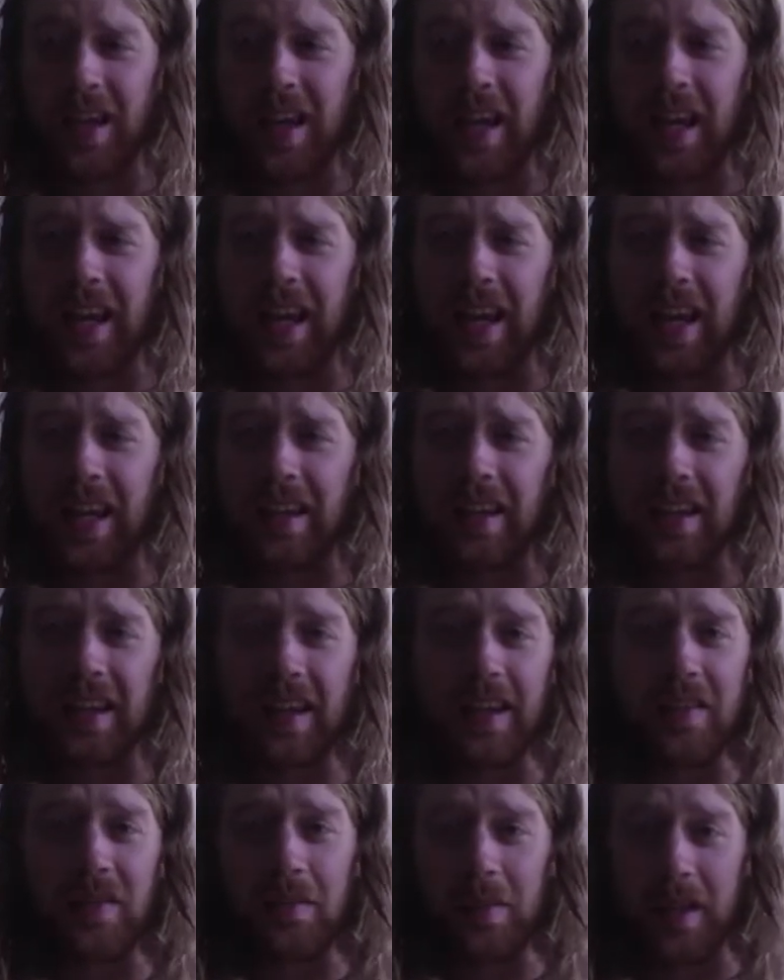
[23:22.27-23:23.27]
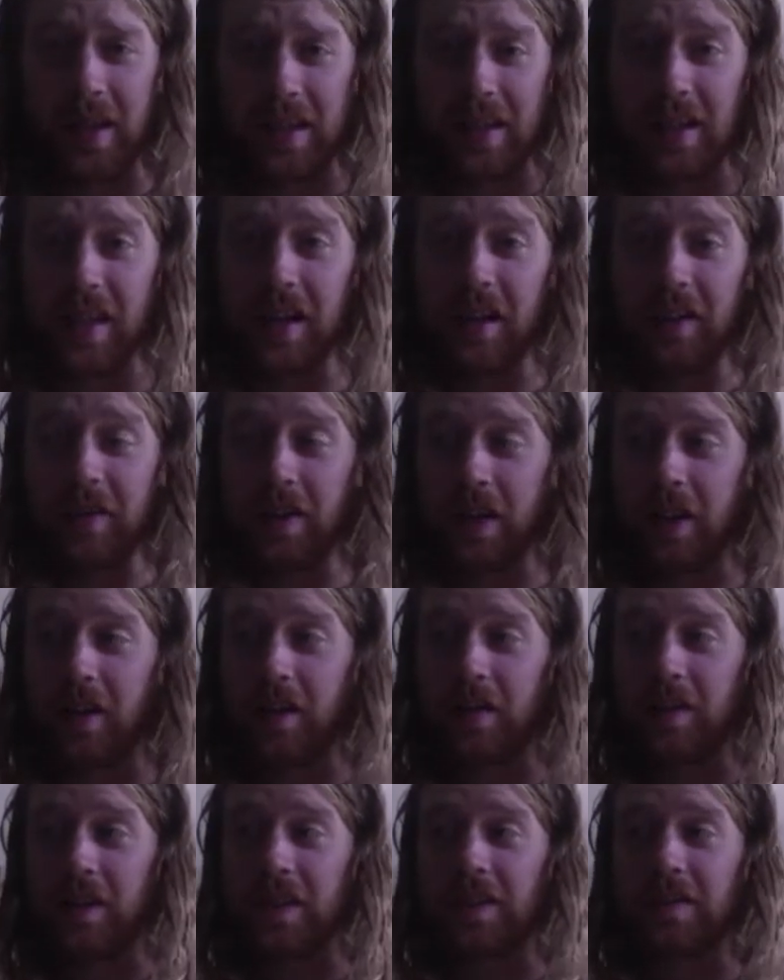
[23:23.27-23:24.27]
and even myself, I know
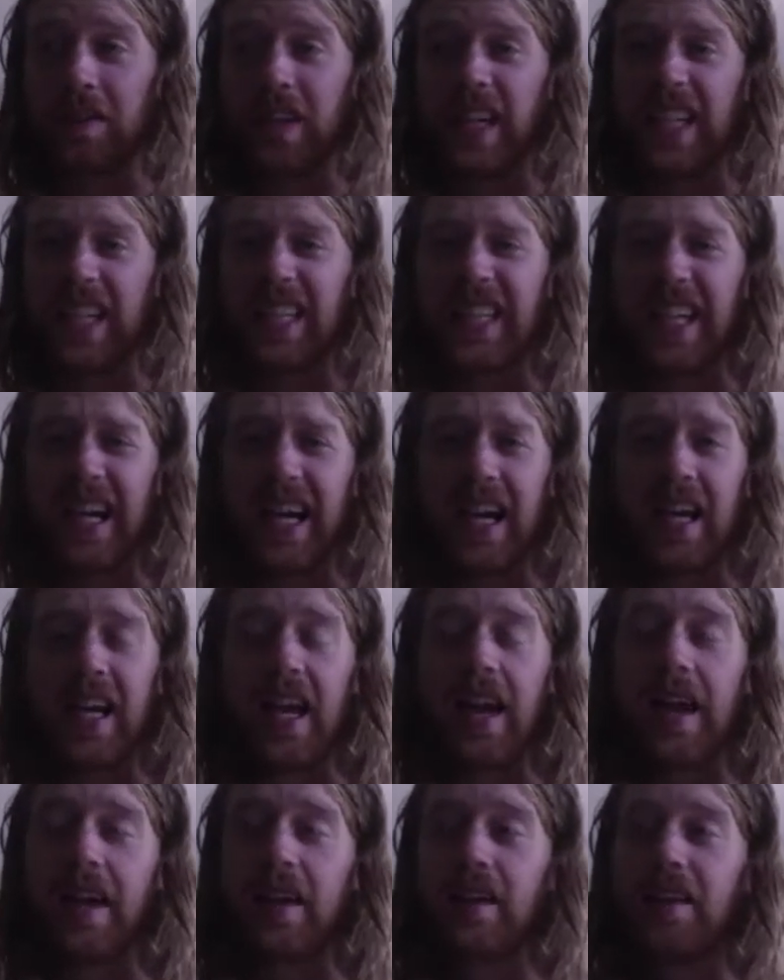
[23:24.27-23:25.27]
for a fact, I had